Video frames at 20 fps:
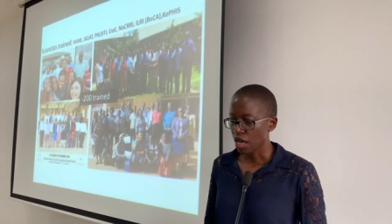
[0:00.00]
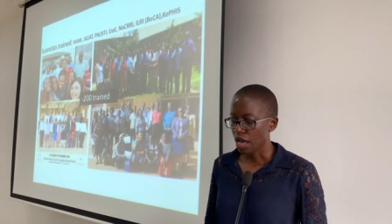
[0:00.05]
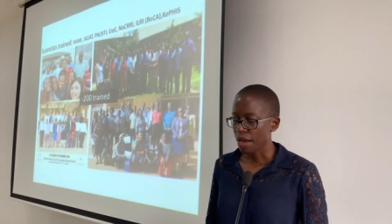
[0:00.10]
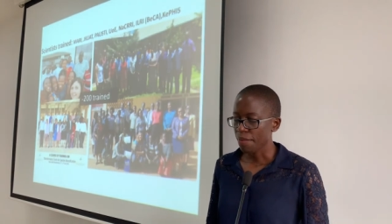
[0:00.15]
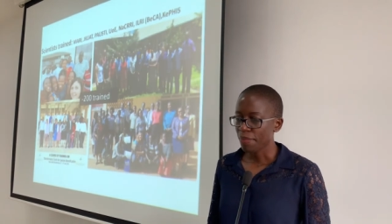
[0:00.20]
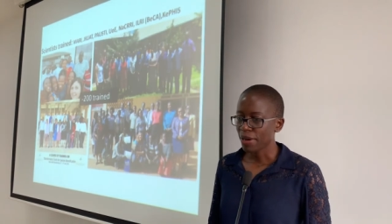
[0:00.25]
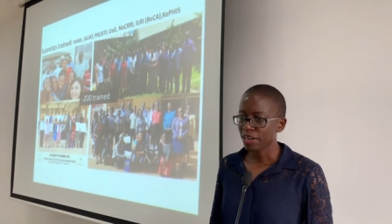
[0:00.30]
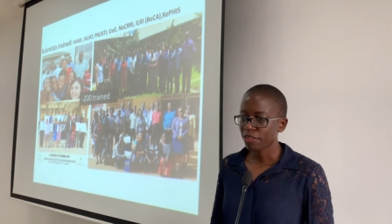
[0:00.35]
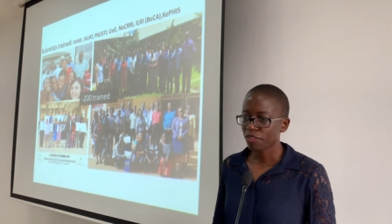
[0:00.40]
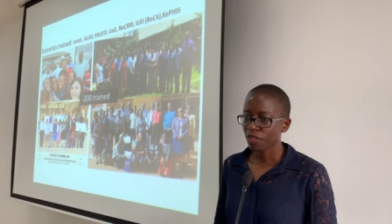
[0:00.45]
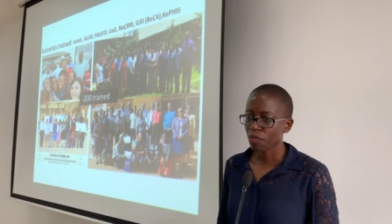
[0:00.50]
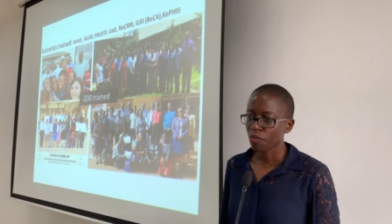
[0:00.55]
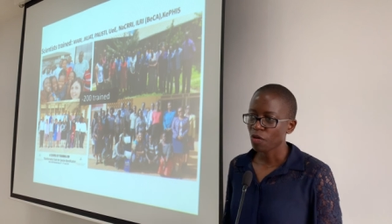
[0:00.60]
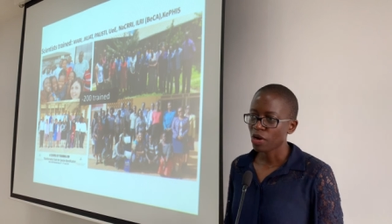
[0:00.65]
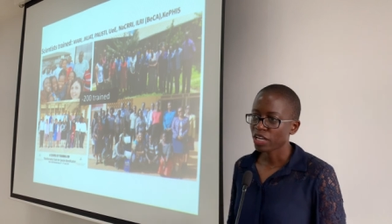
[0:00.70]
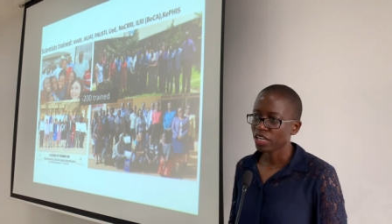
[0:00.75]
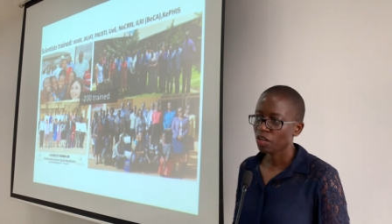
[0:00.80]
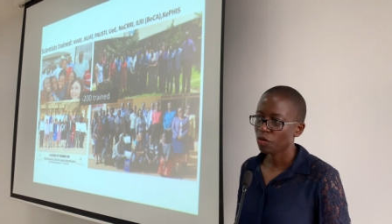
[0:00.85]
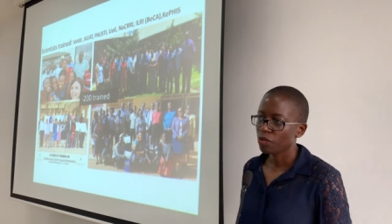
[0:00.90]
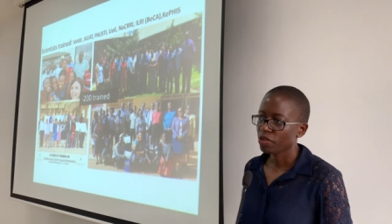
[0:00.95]
Apart from
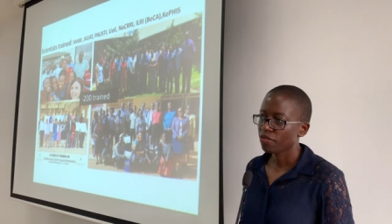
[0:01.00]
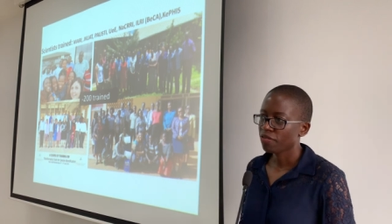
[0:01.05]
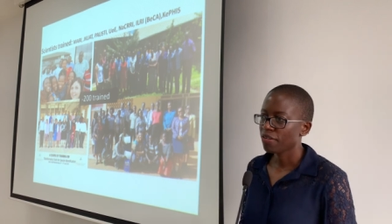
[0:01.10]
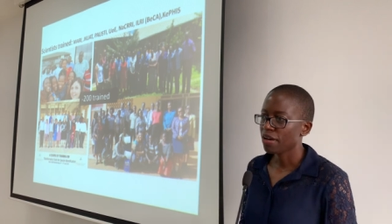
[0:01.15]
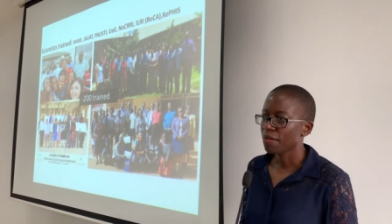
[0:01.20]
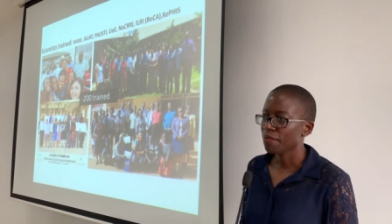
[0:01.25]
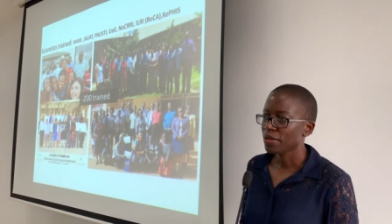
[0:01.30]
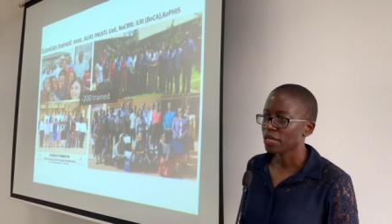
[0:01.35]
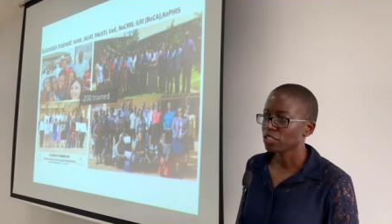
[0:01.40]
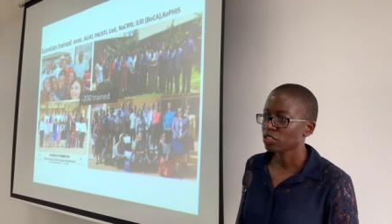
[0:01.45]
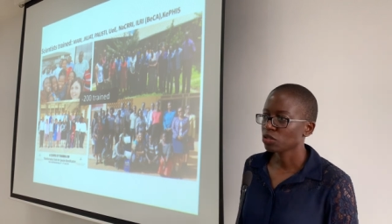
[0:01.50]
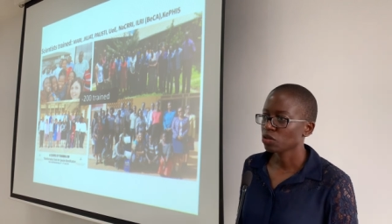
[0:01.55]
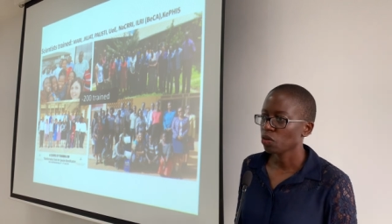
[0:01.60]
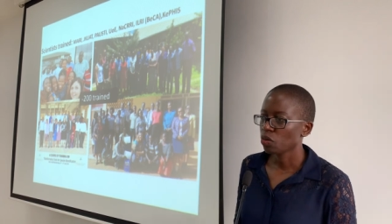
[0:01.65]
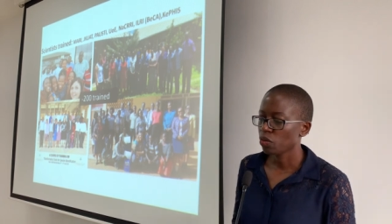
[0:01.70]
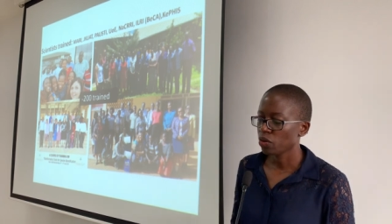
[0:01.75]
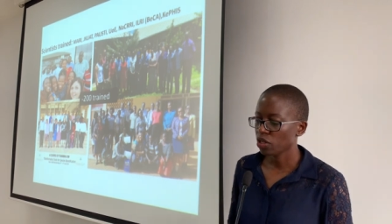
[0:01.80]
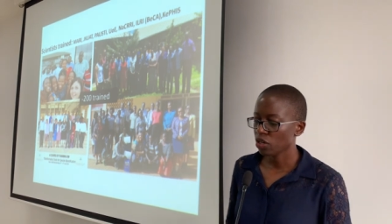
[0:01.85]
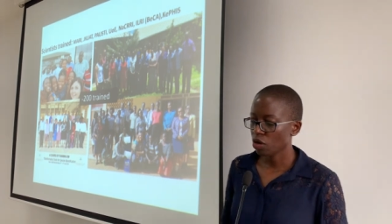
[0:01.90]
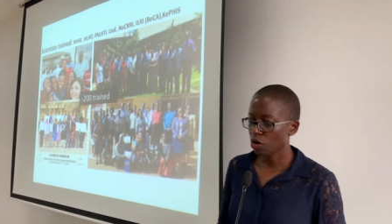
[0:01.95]
working with farmers,
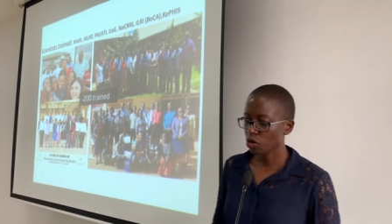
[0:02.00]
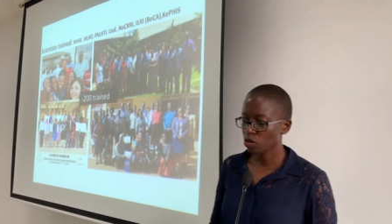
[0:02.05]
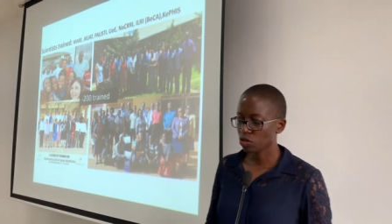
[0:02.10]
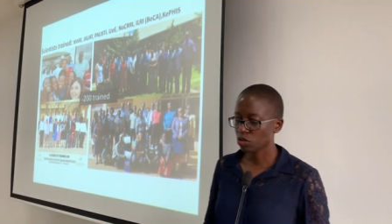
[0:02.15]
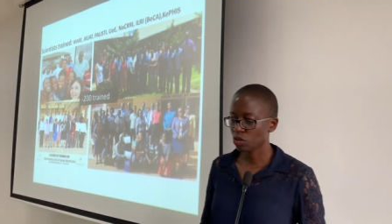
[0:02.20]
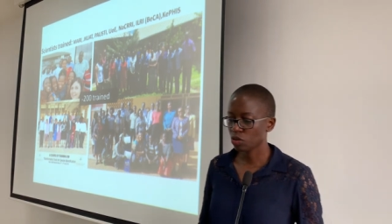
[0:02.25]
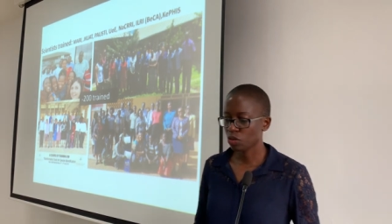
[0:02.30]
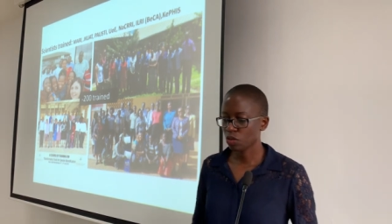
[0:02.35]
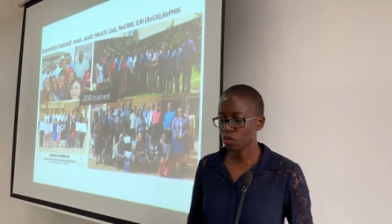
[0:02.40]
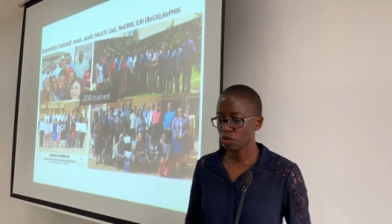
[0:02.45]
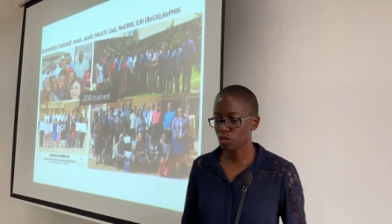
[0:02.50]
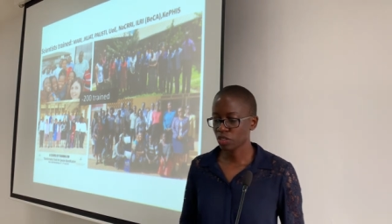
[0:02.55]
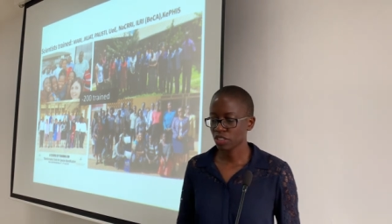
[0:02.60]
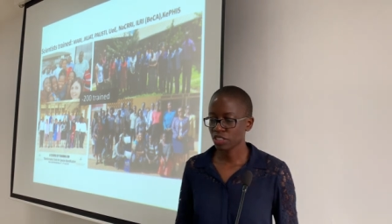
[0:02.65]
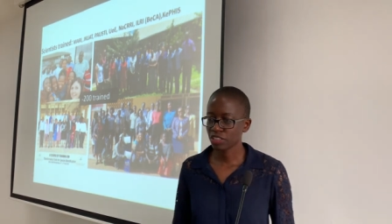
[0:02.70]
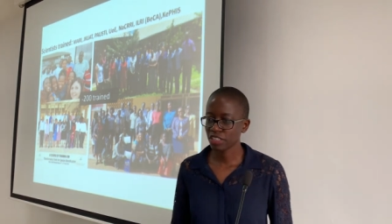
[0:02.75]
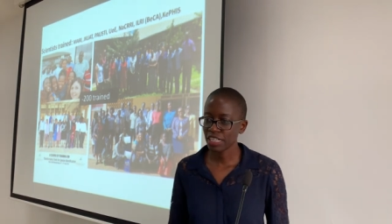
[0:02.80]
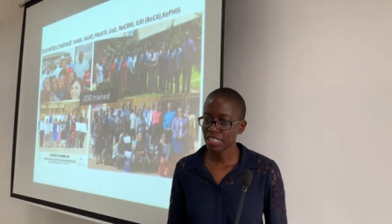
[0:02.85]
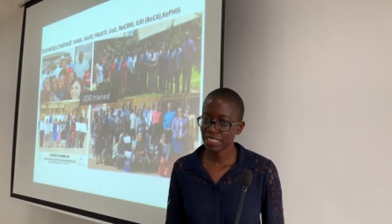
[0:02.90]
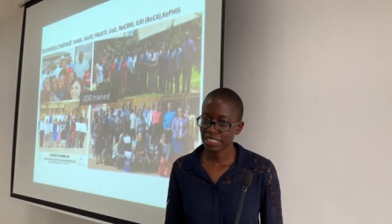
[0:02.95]
we also
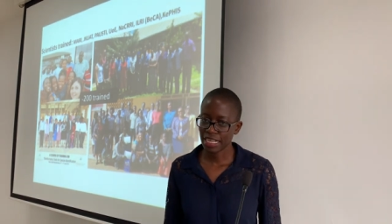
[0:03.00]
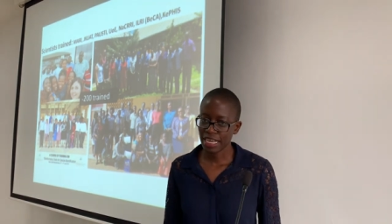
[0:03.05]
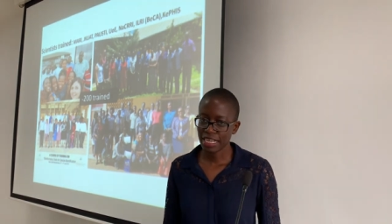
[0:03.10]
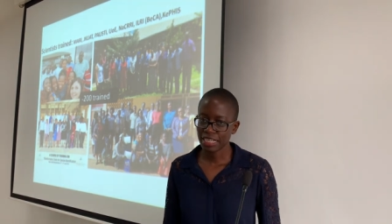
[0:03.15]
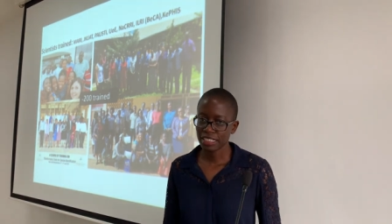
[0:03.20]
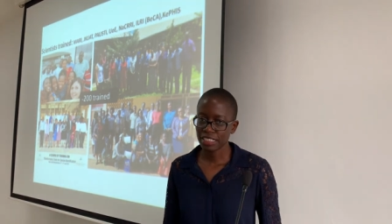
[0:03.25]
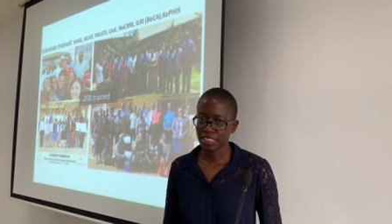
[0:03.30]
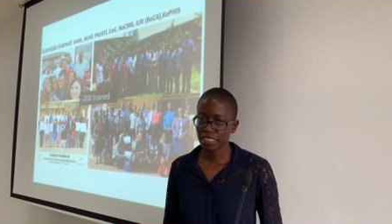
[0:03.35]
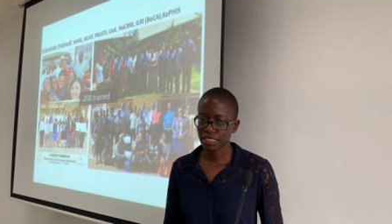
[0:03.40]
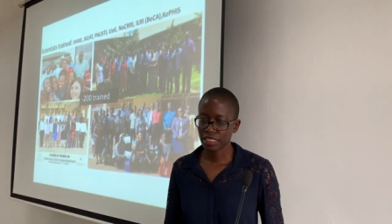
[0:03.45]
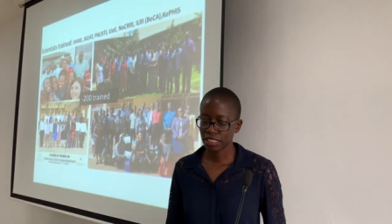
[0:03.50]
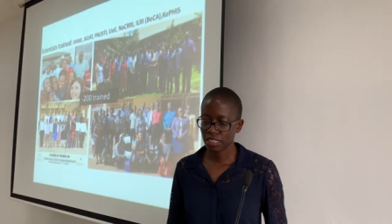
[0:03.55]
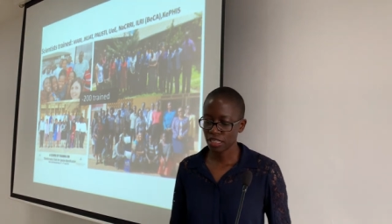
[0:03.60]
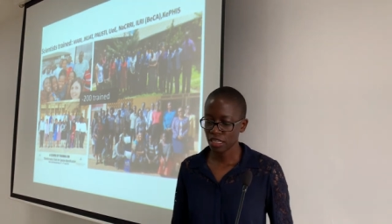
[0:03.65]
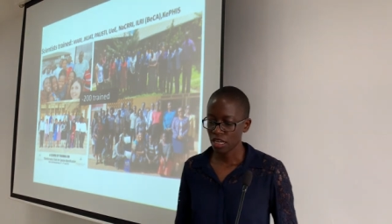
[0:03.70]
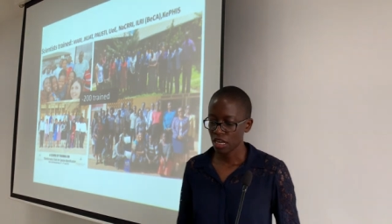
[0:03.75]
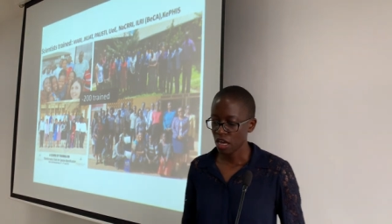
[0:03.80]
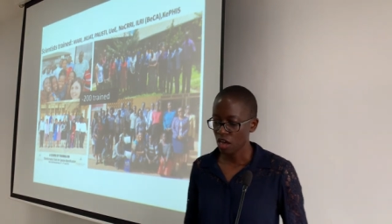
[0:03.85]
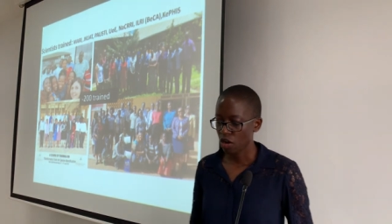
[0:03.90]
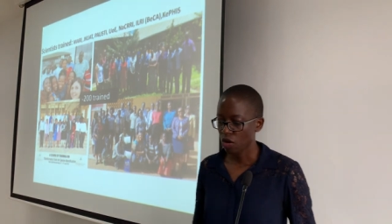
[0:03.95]
train scientists
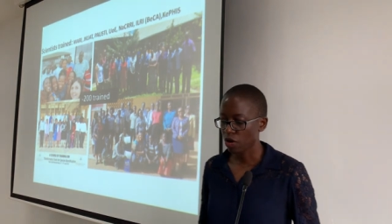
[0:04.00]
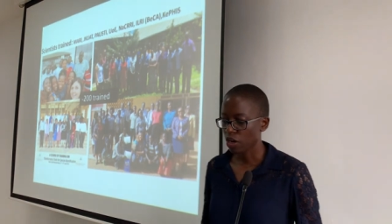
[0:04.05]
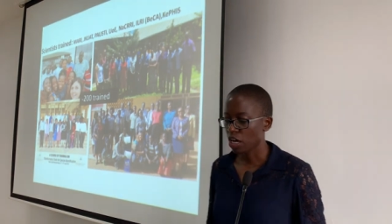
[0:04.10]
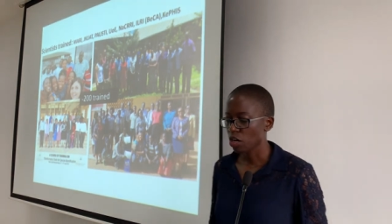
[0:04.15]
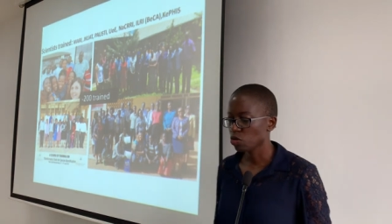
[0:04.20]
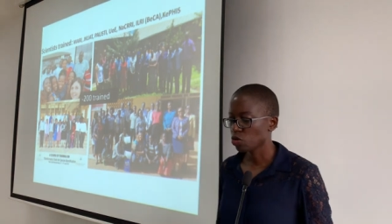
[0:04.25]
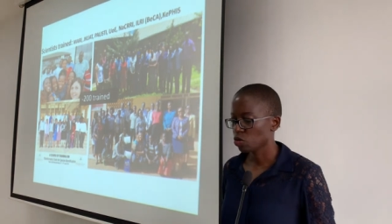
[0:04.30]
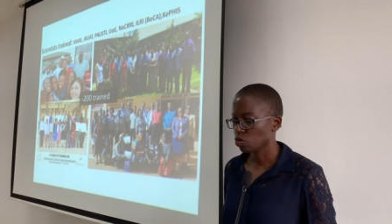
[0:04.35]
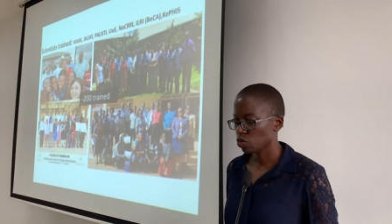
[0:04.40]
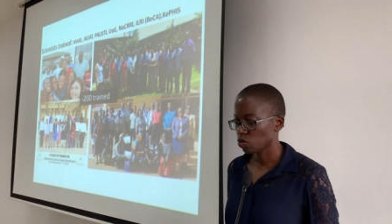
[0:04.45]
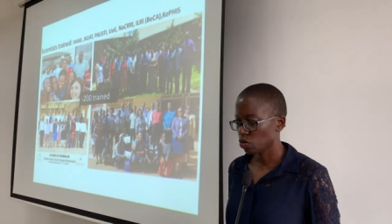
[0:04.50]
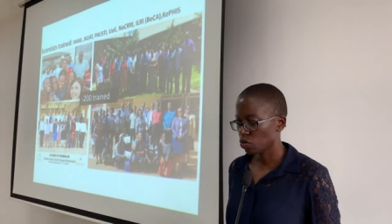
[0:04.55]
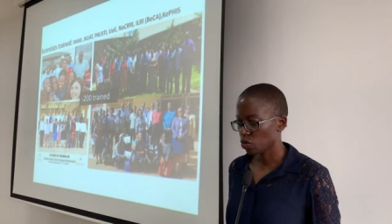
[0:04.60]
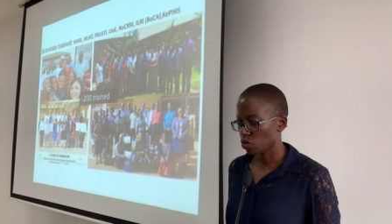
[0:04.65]
on how to